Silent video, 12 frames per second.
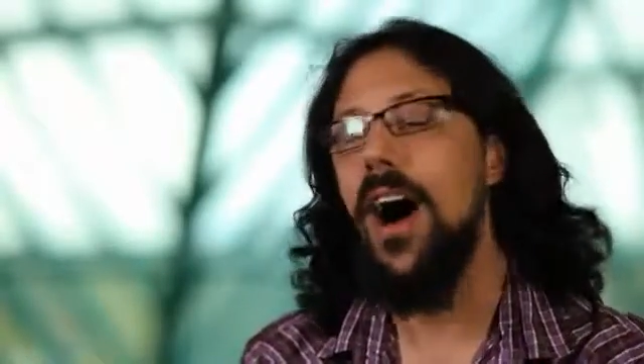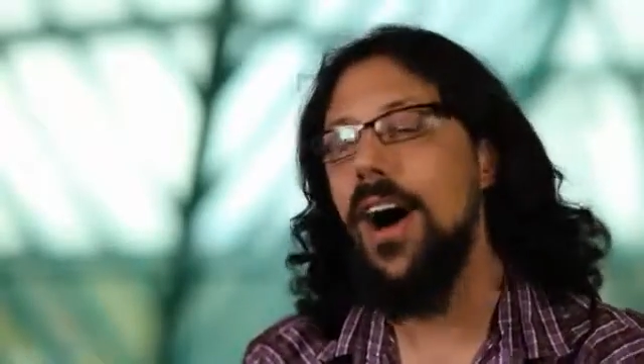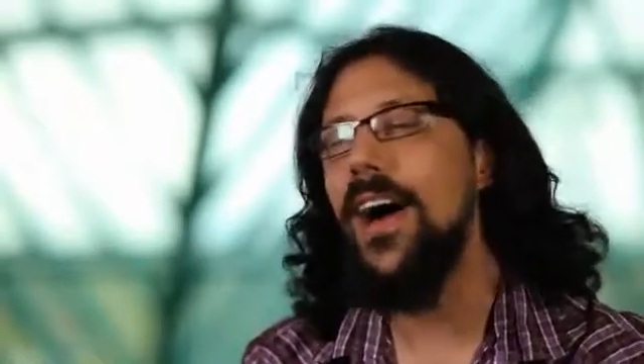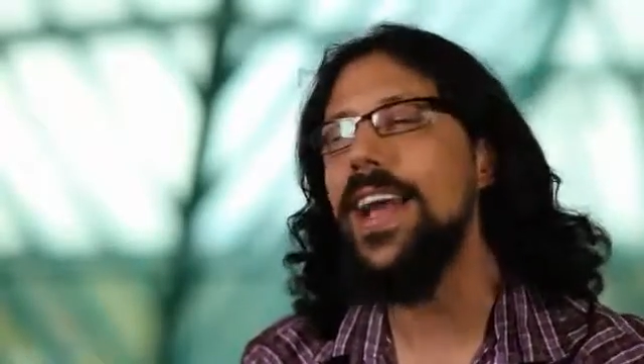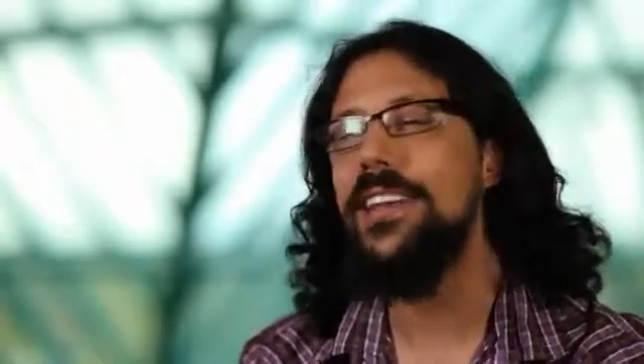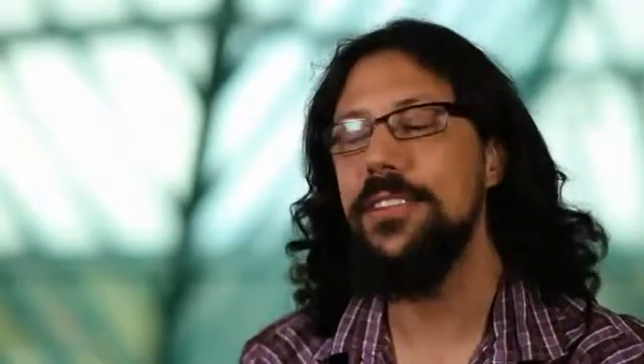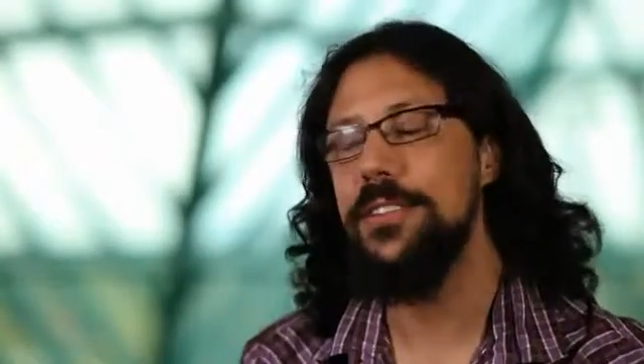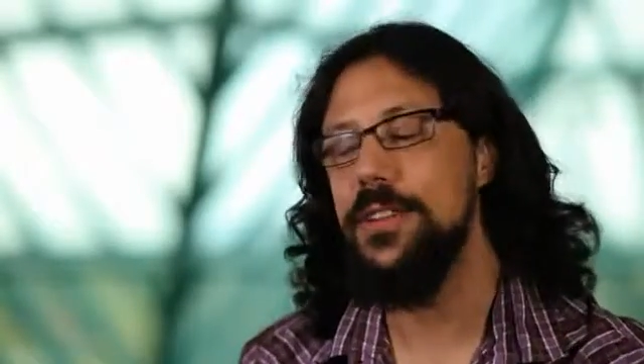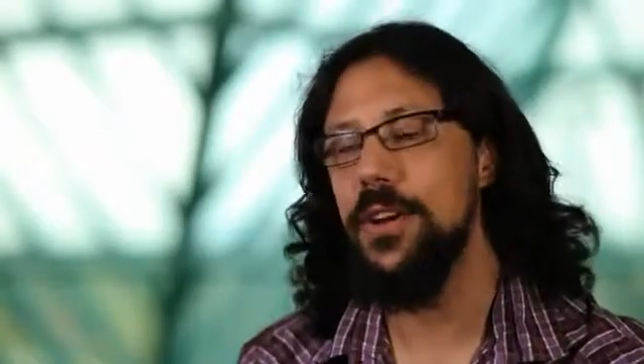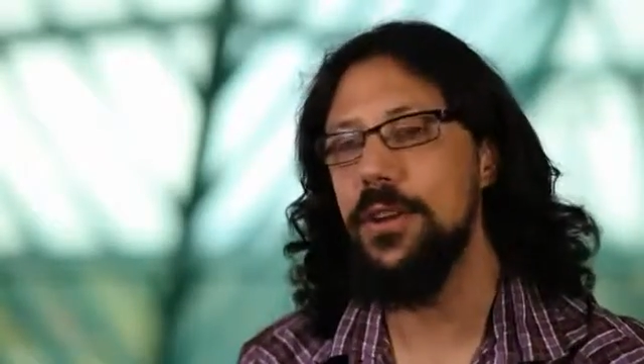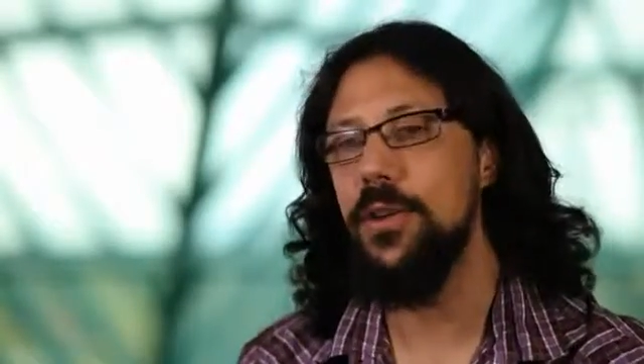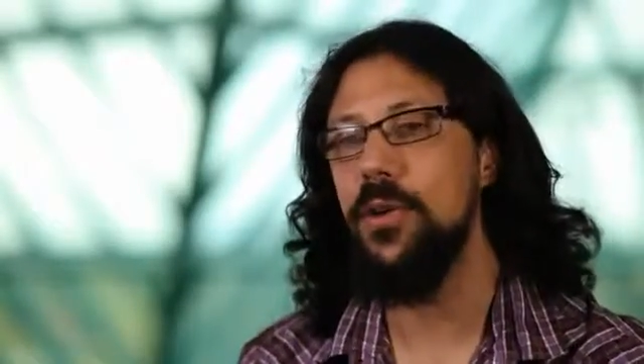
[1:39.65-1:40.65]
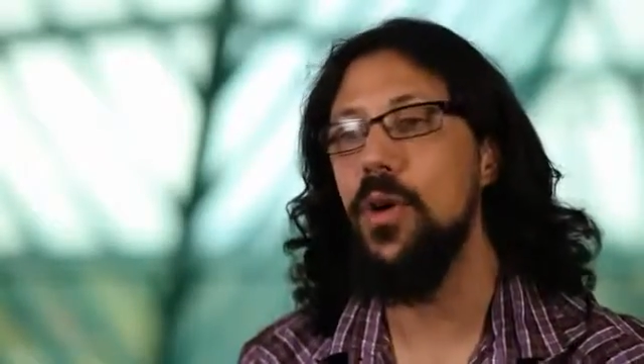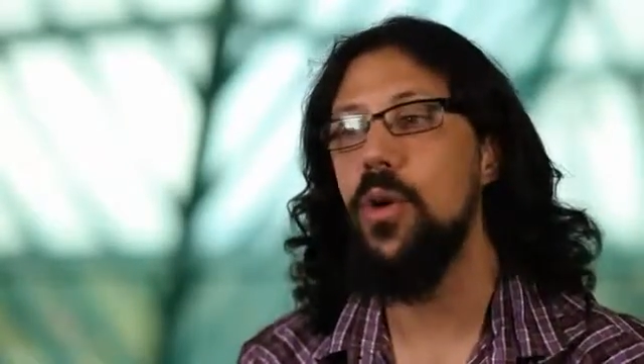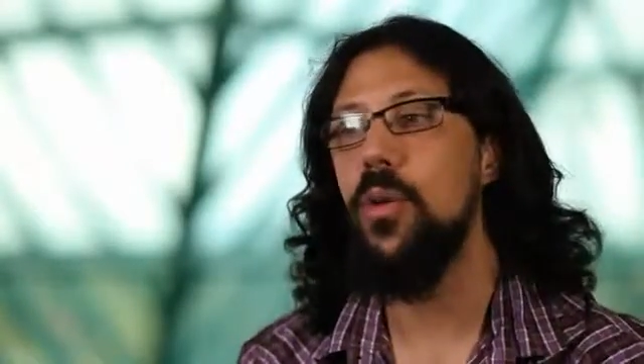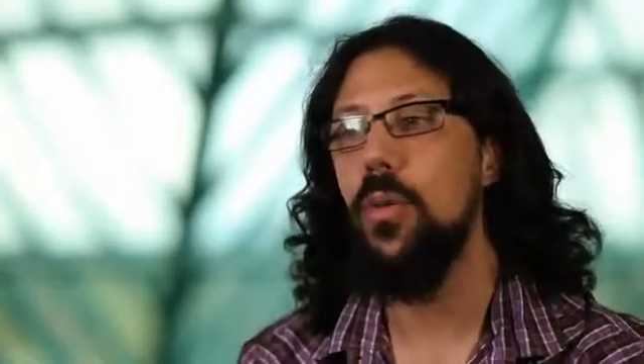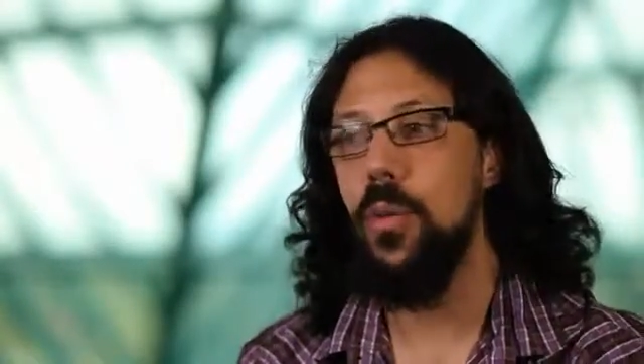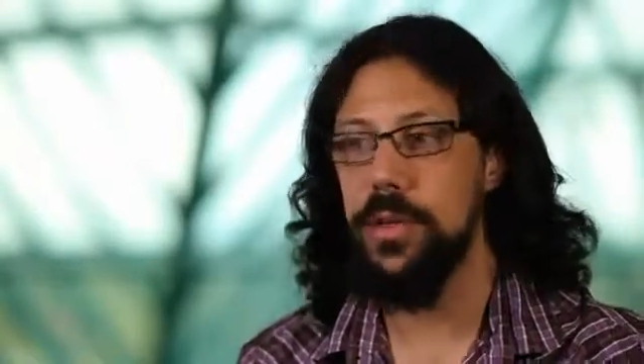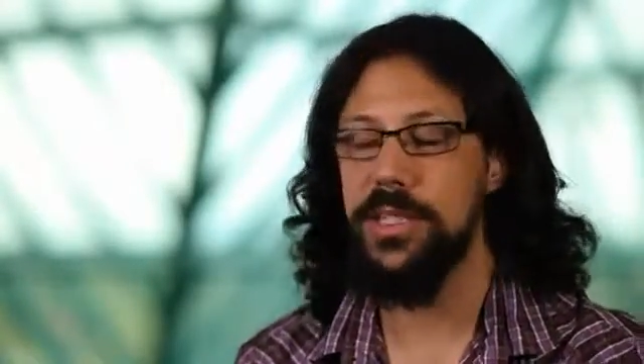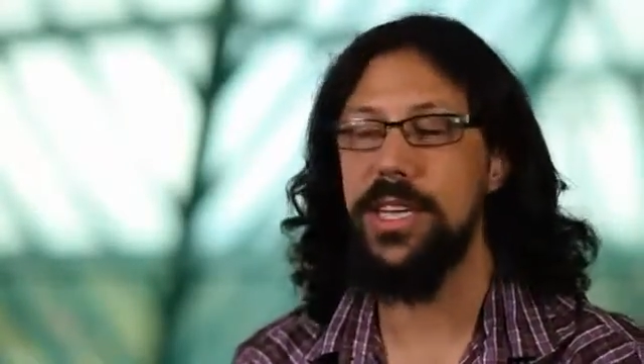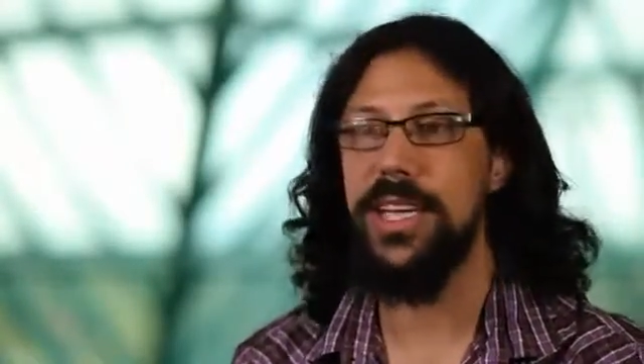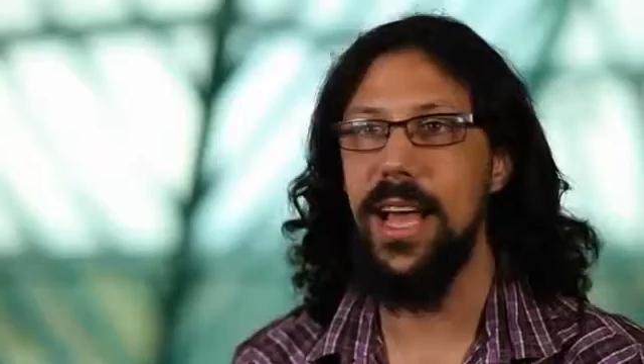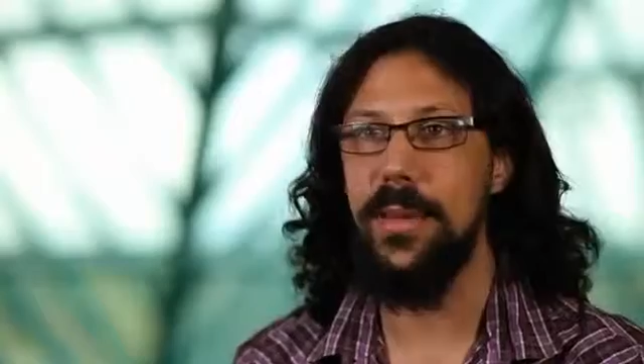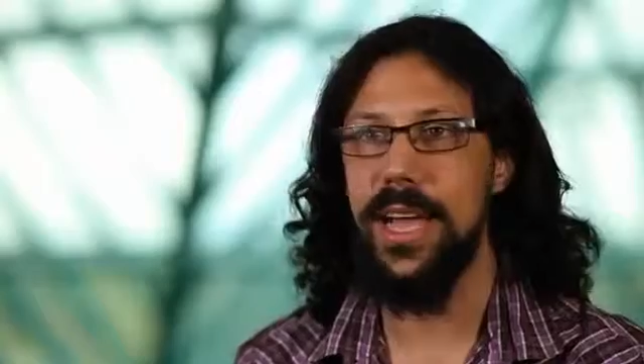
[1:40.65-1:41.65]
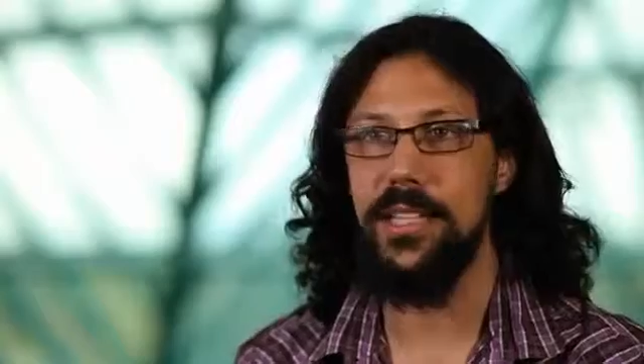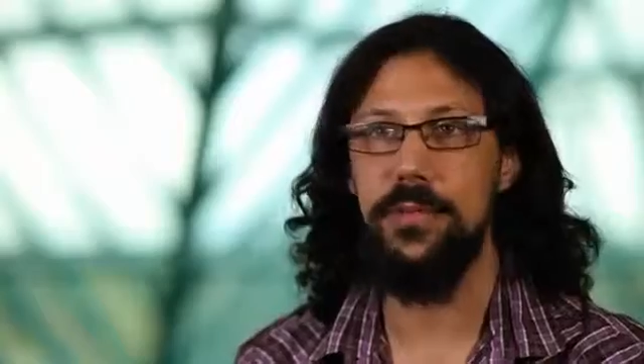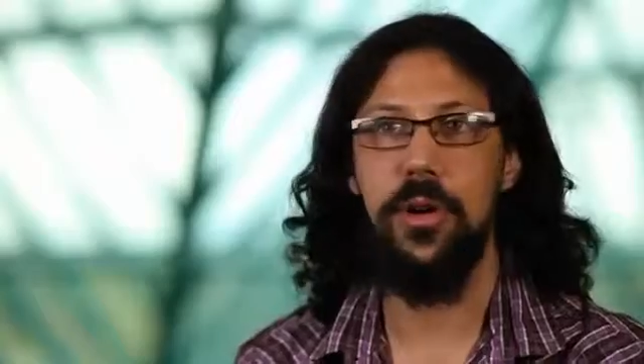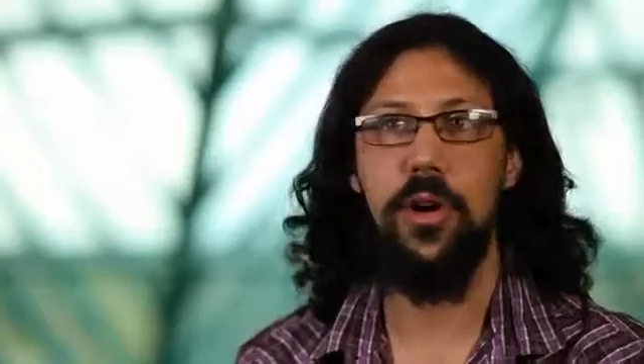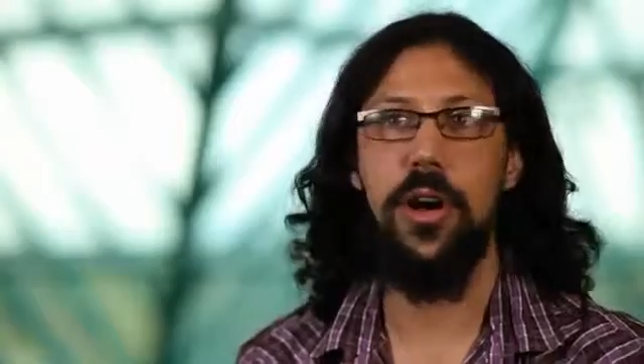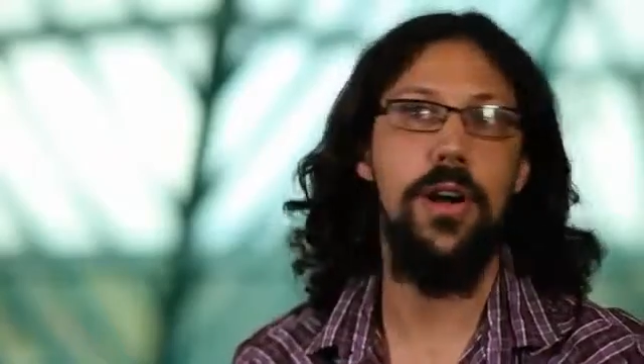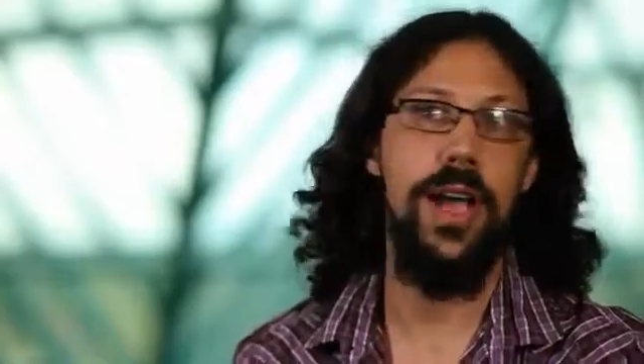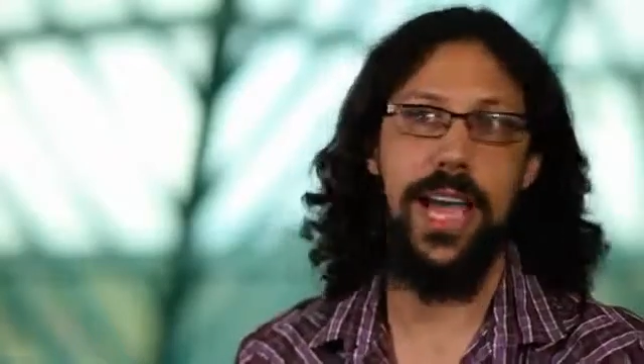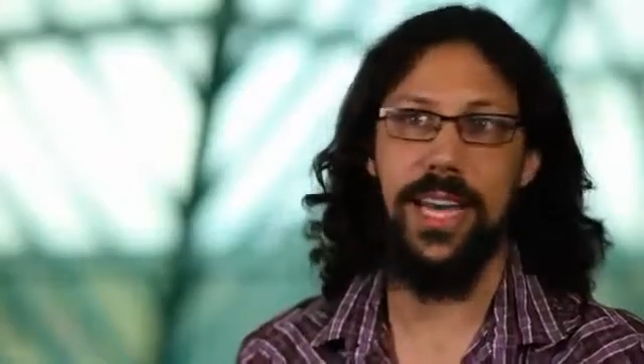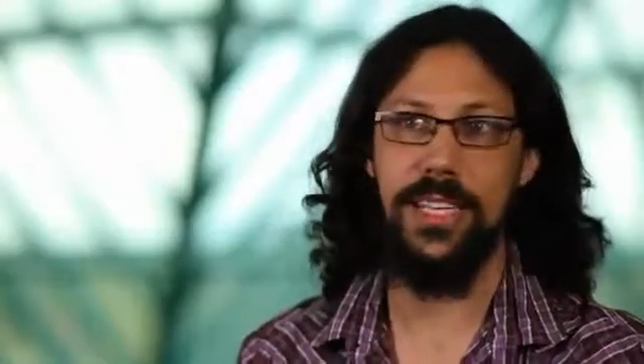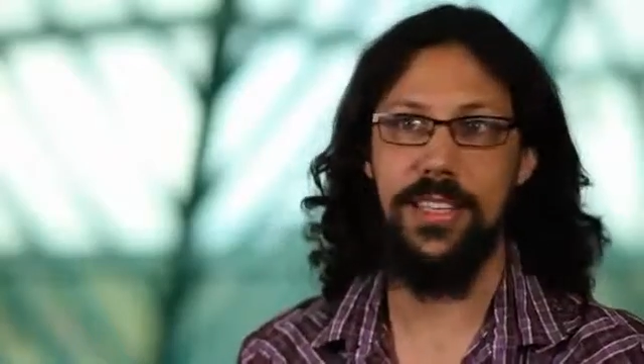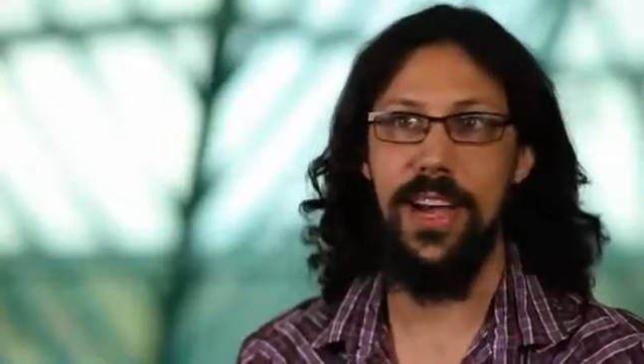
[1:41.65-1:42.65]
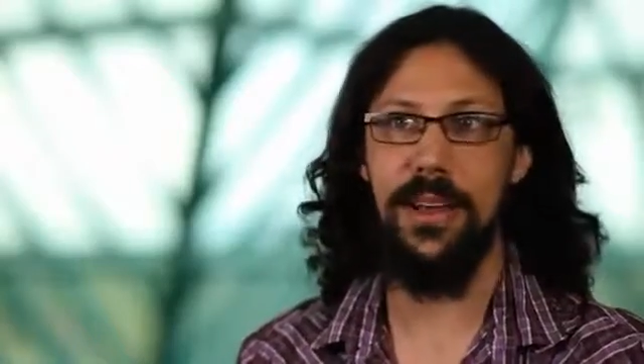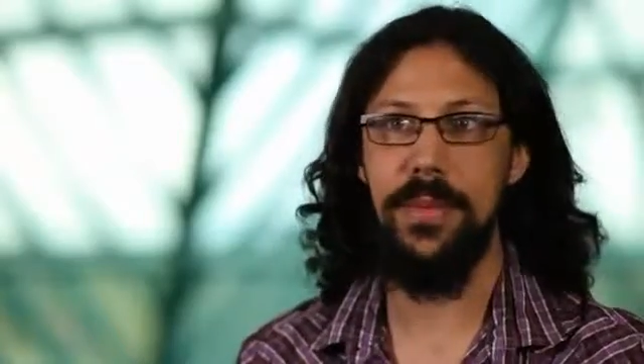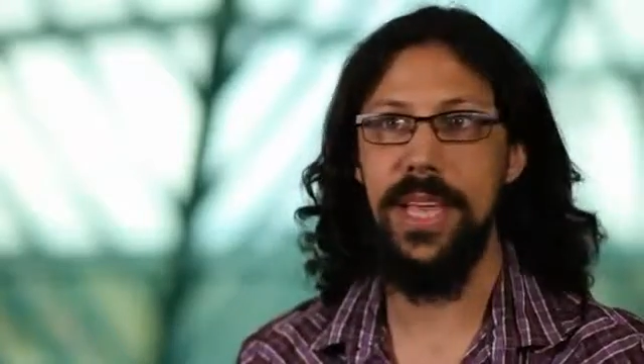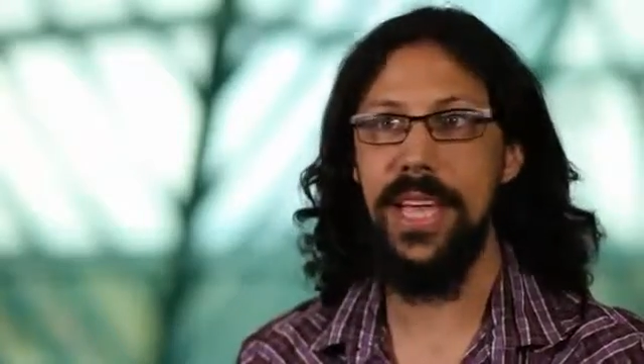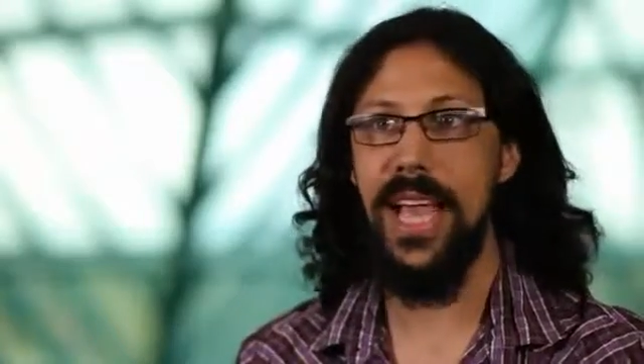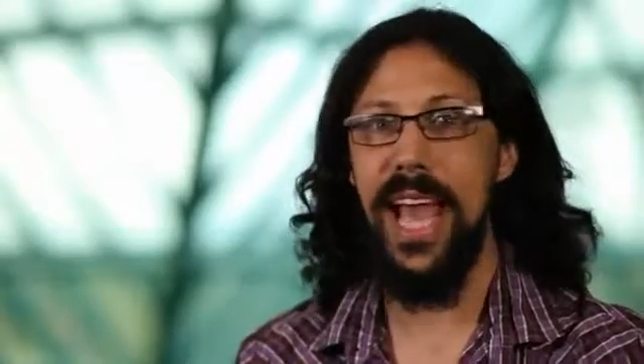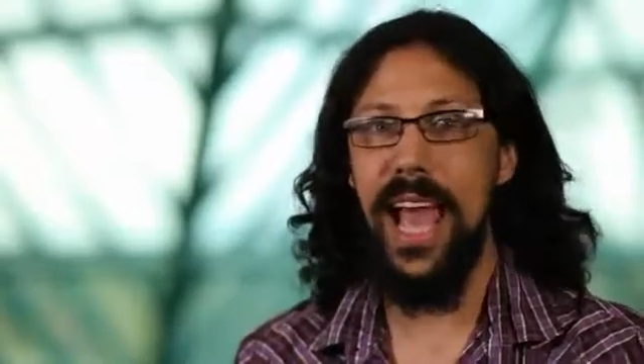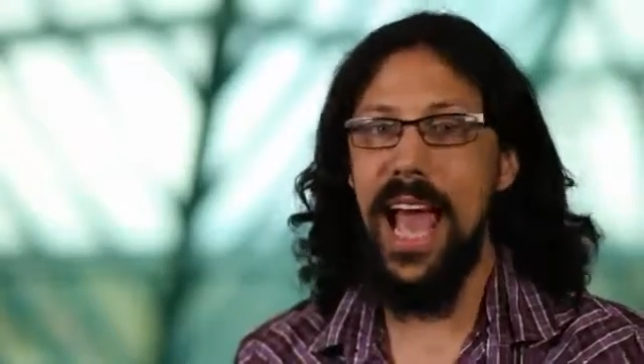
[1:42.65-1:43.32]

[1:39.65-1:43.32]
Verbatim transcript: I don't know what's going to come out tomorrow and excite me,